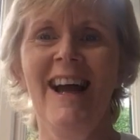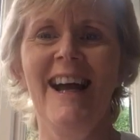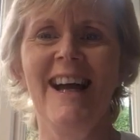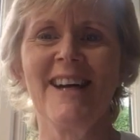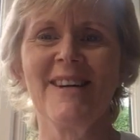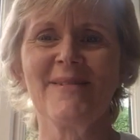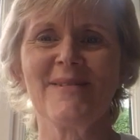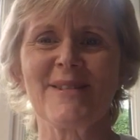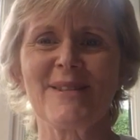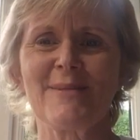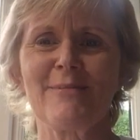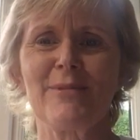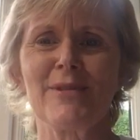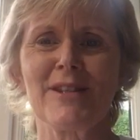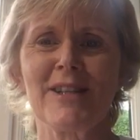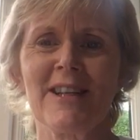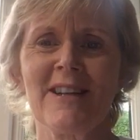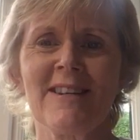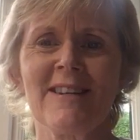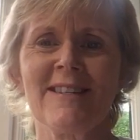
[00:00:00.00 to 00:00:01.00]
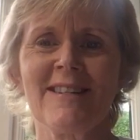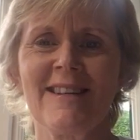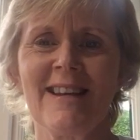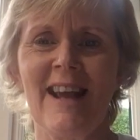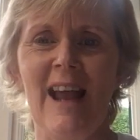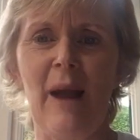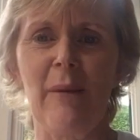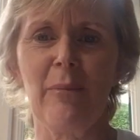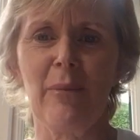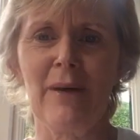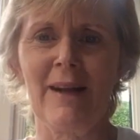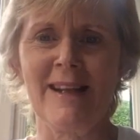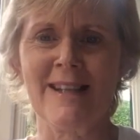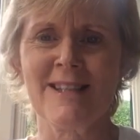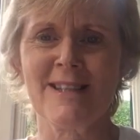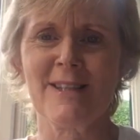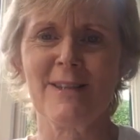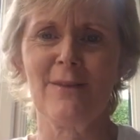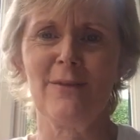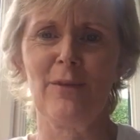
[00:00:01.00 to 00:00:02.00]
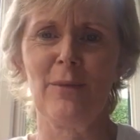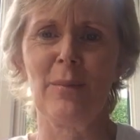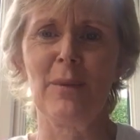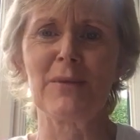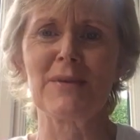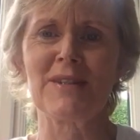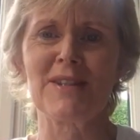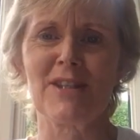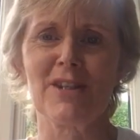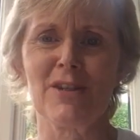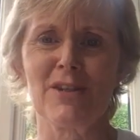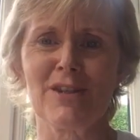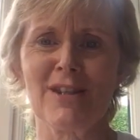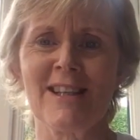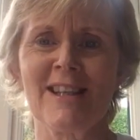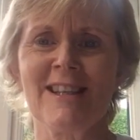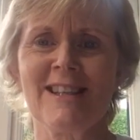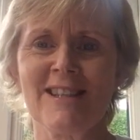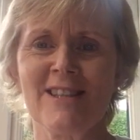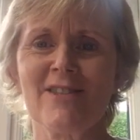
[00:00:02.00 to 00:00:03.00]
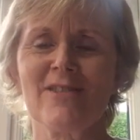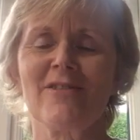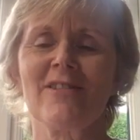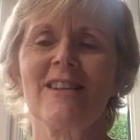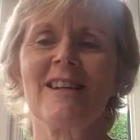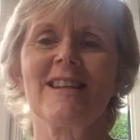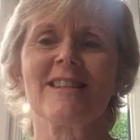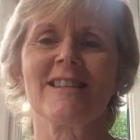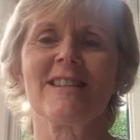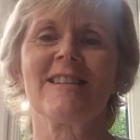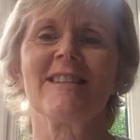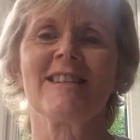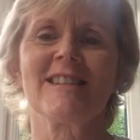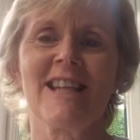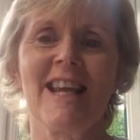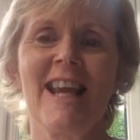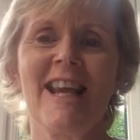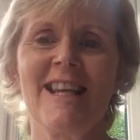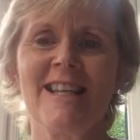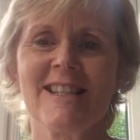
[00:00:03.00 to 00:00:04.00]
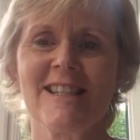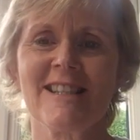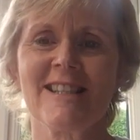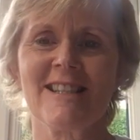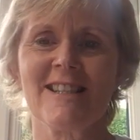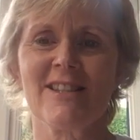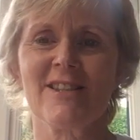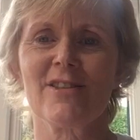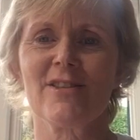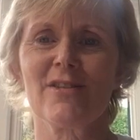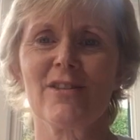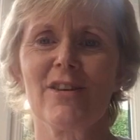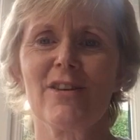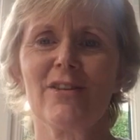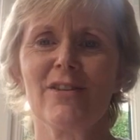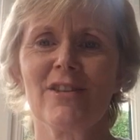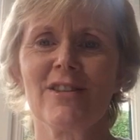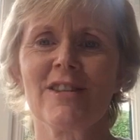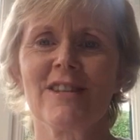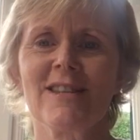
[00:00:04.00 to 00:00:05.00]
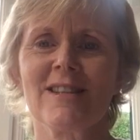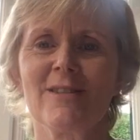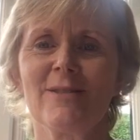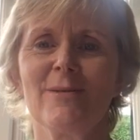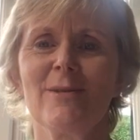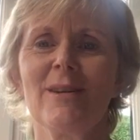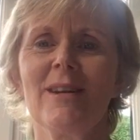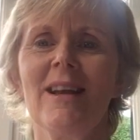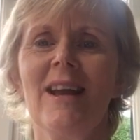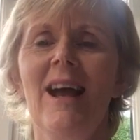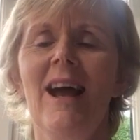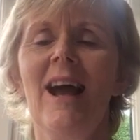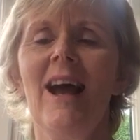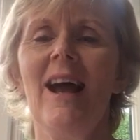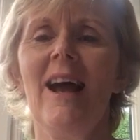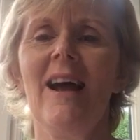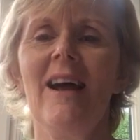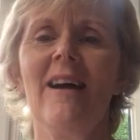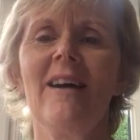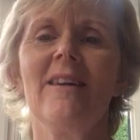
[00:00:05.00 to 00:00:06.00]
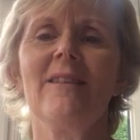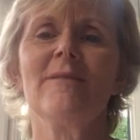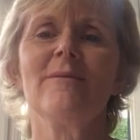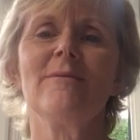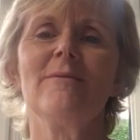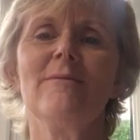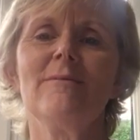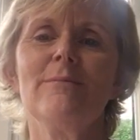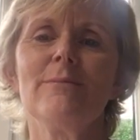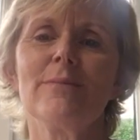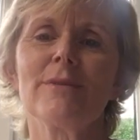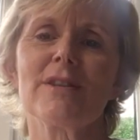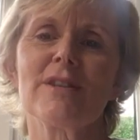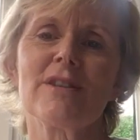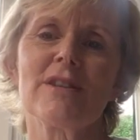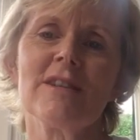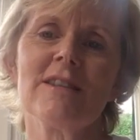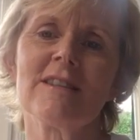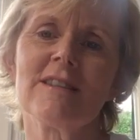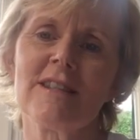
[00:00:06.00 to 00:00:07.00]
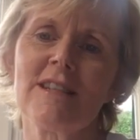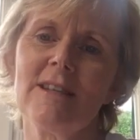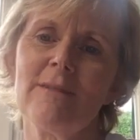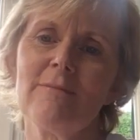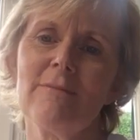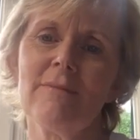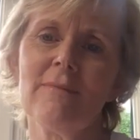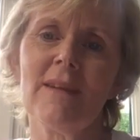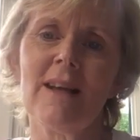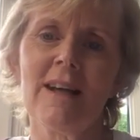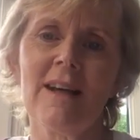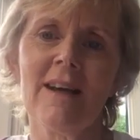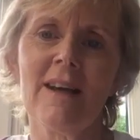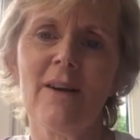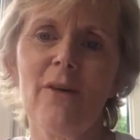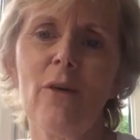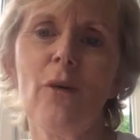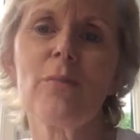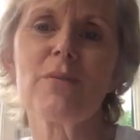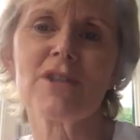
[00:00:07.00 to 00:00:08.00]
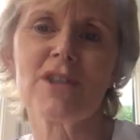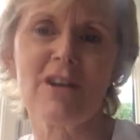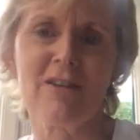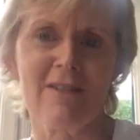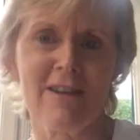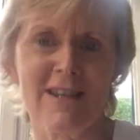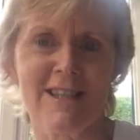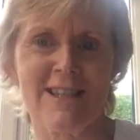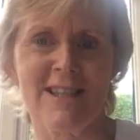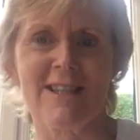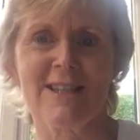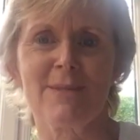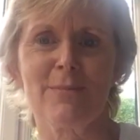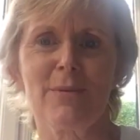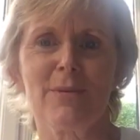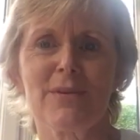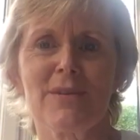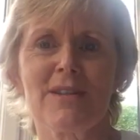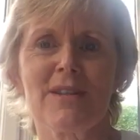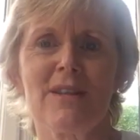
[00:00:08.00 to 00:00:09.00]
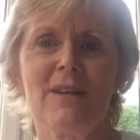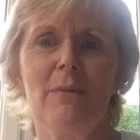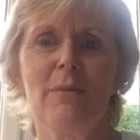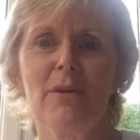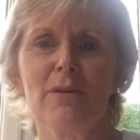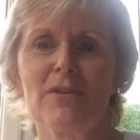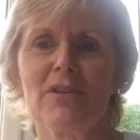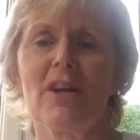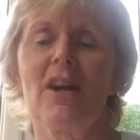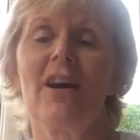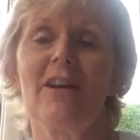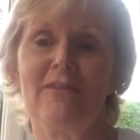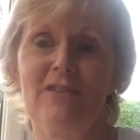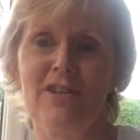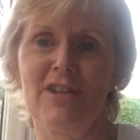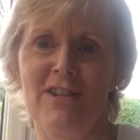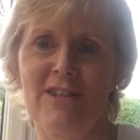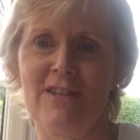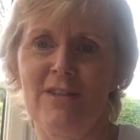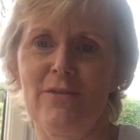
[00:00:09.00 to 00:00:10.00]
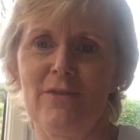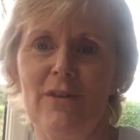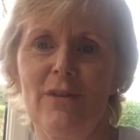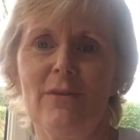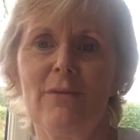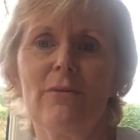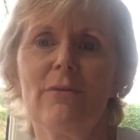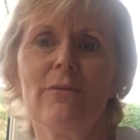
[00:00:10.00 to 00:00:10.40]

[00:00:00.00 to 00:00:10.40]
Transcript: I was particularly apprehensive about studying history as I had hated history going to school. But Tim opened our eyes, I suppose, about Irish history,